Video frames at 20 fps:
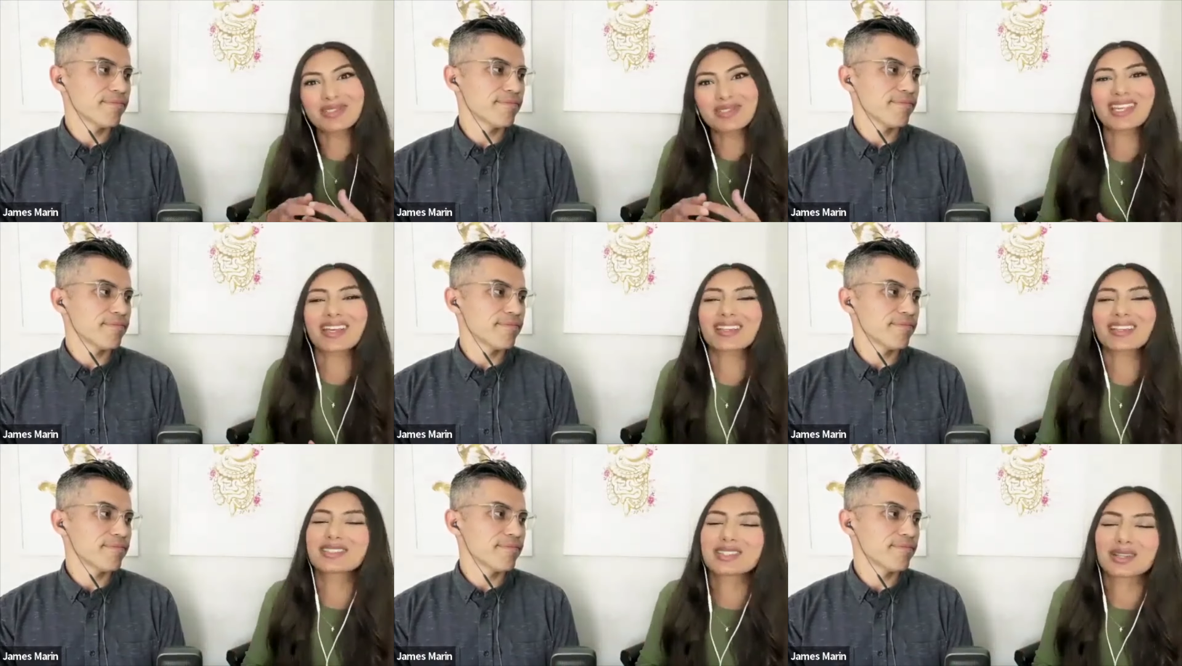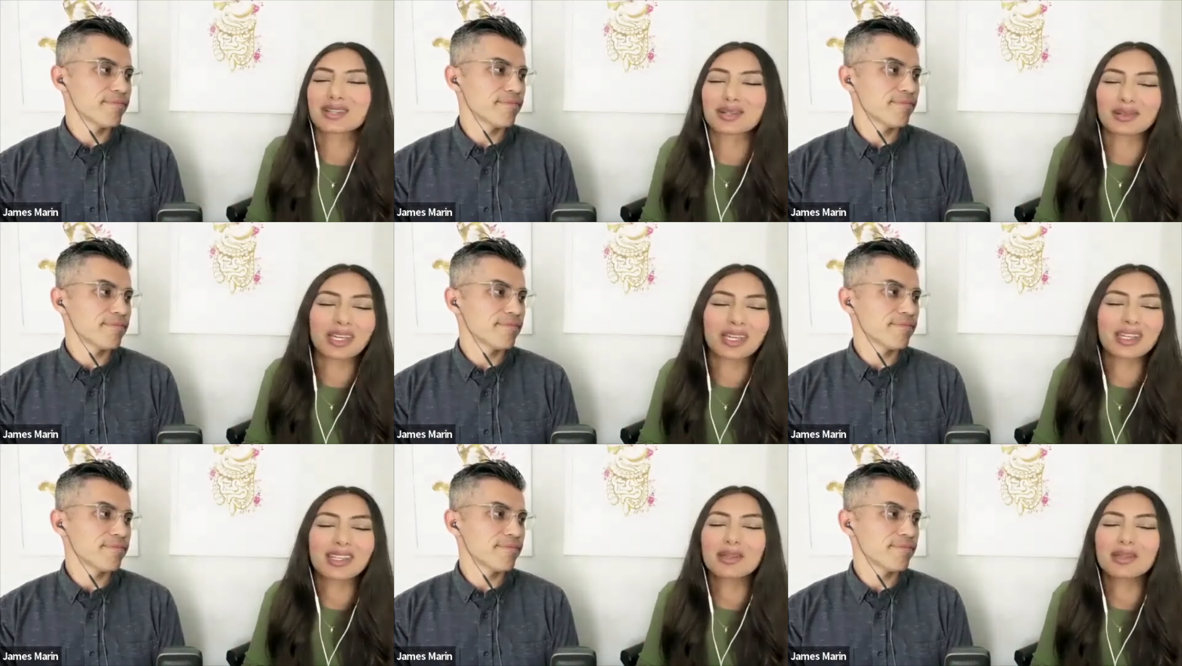Speaker 1: And so
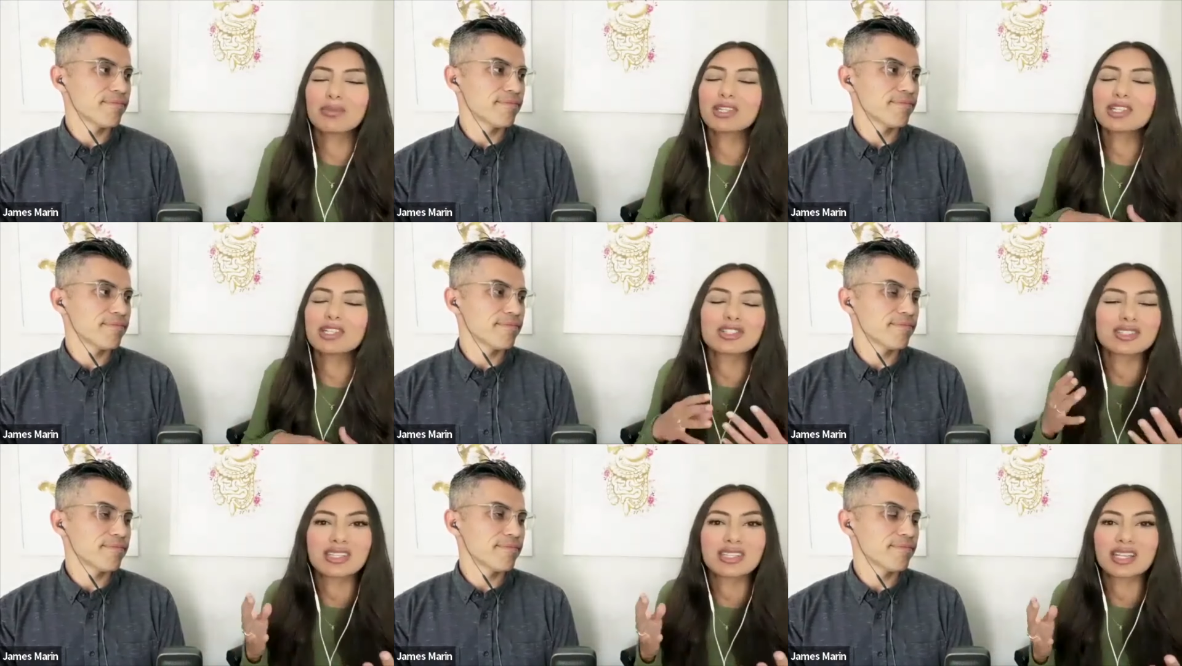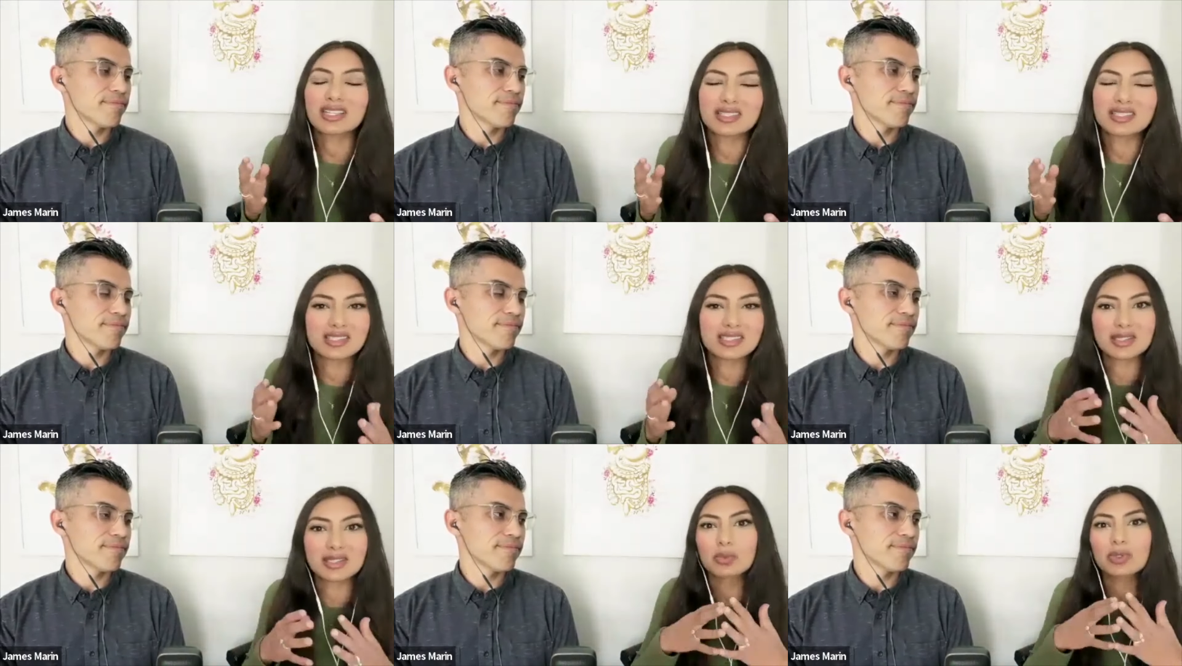it can be just nice
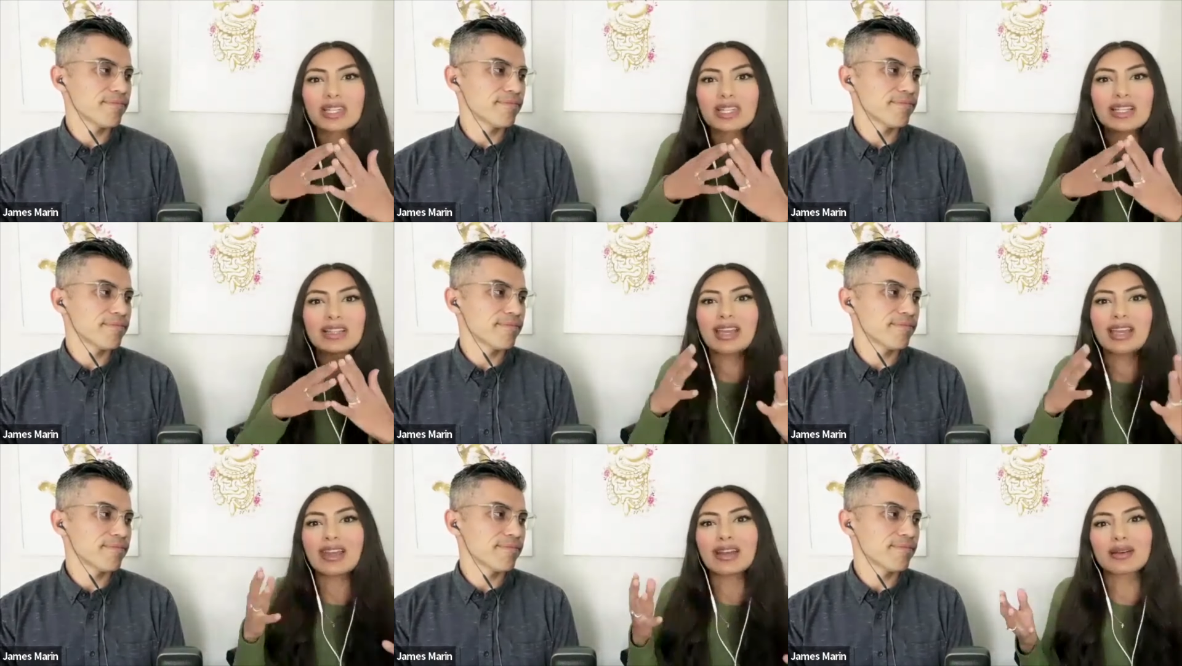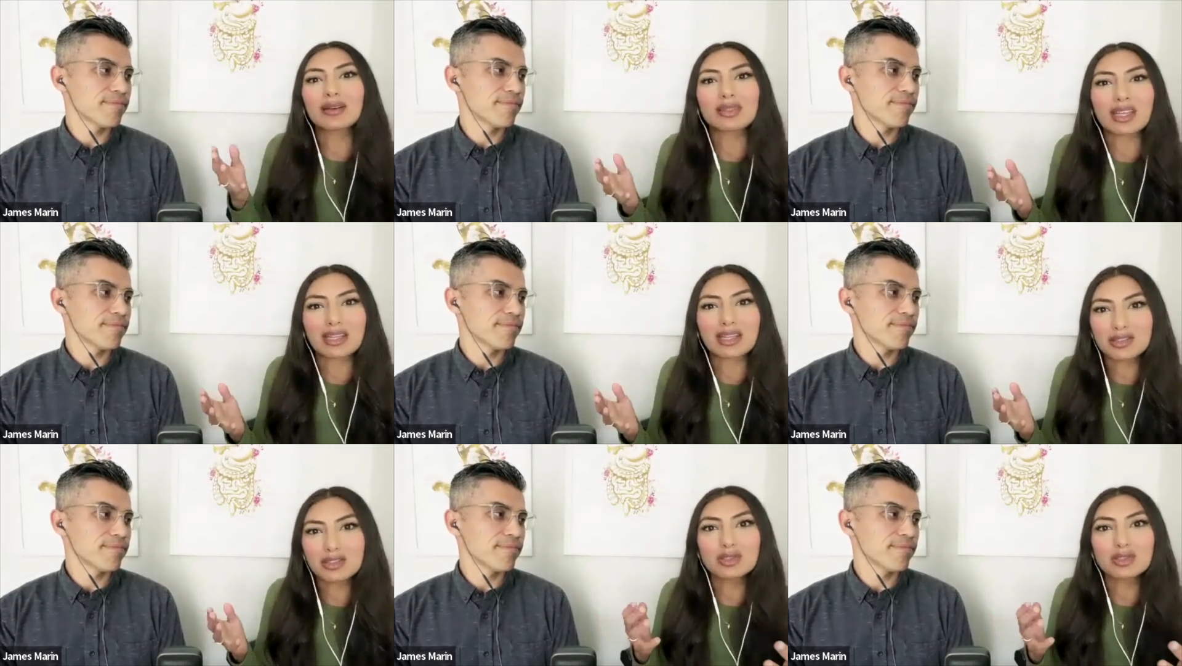to really lay out
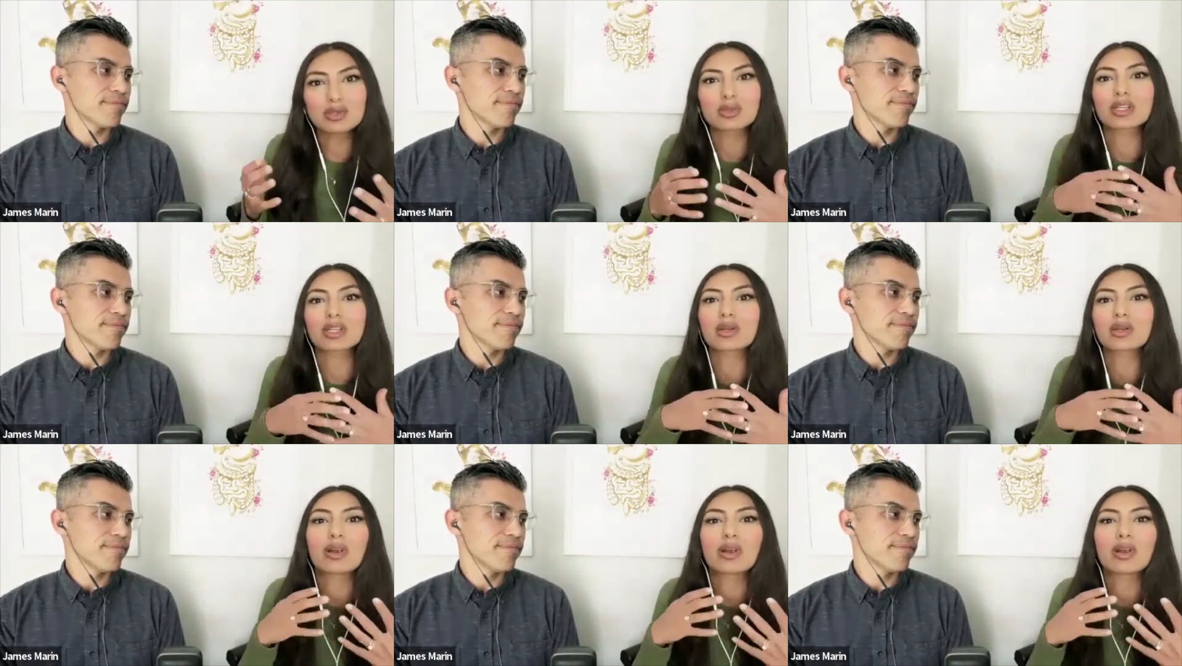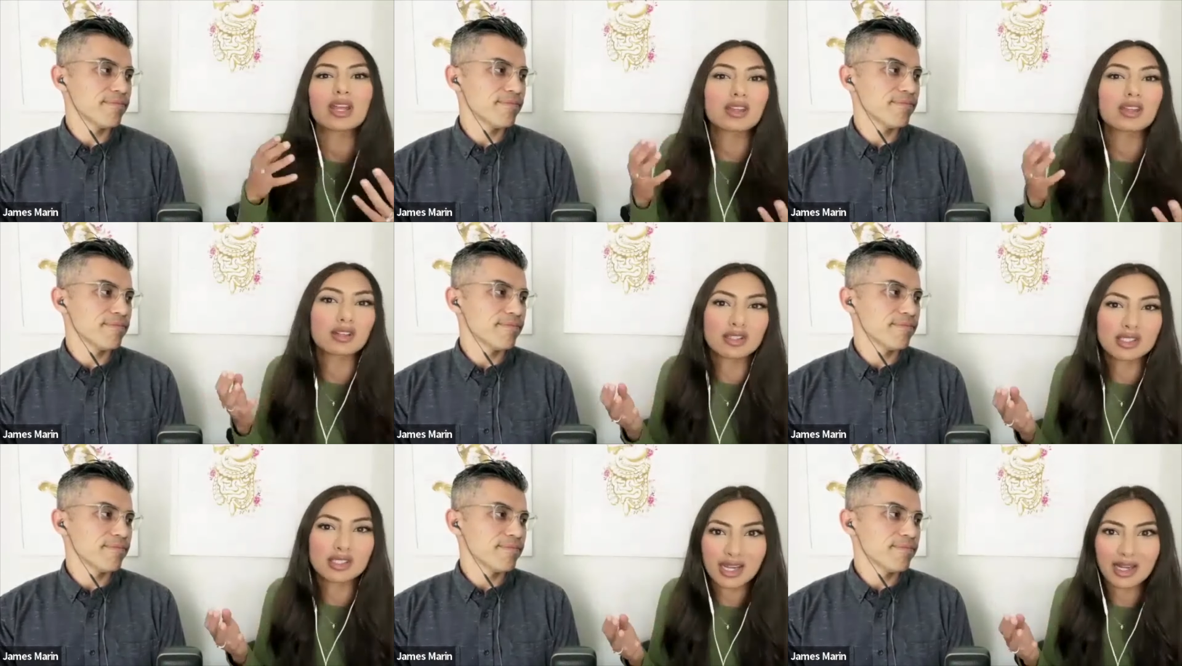that story, write your
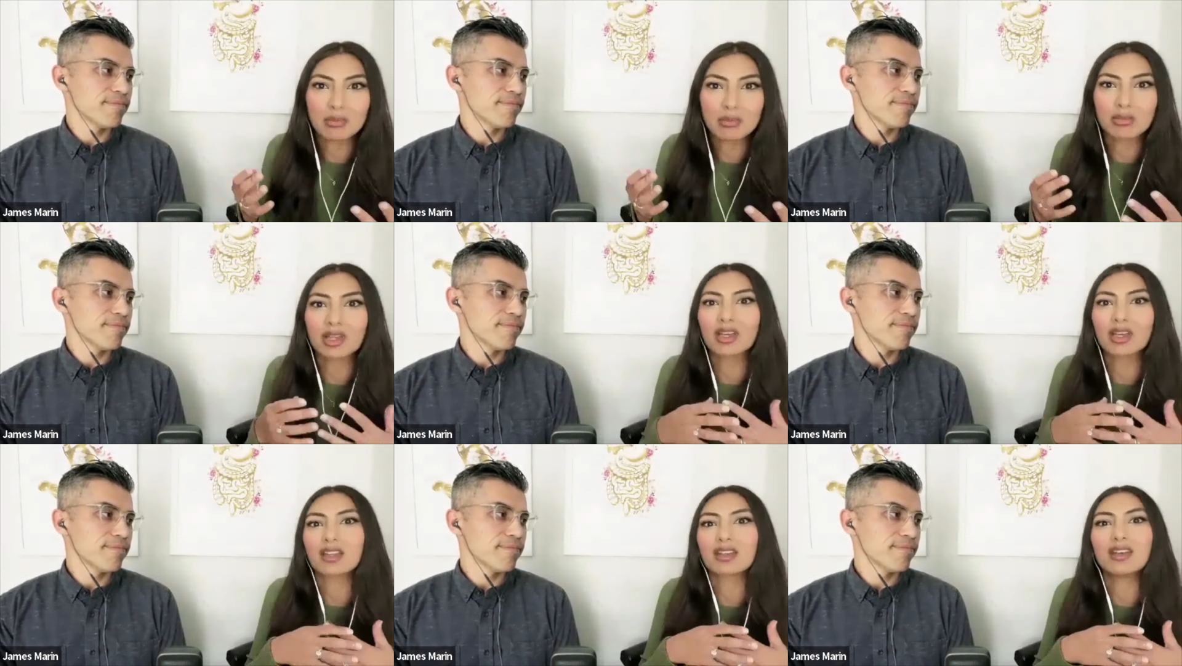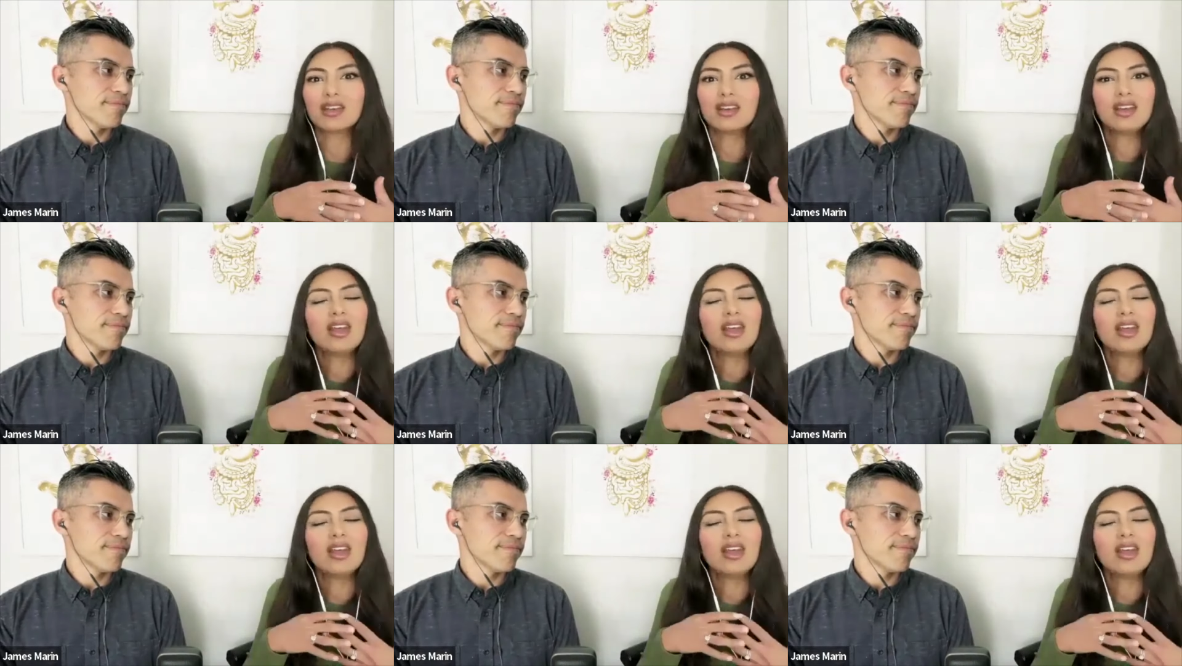timeline,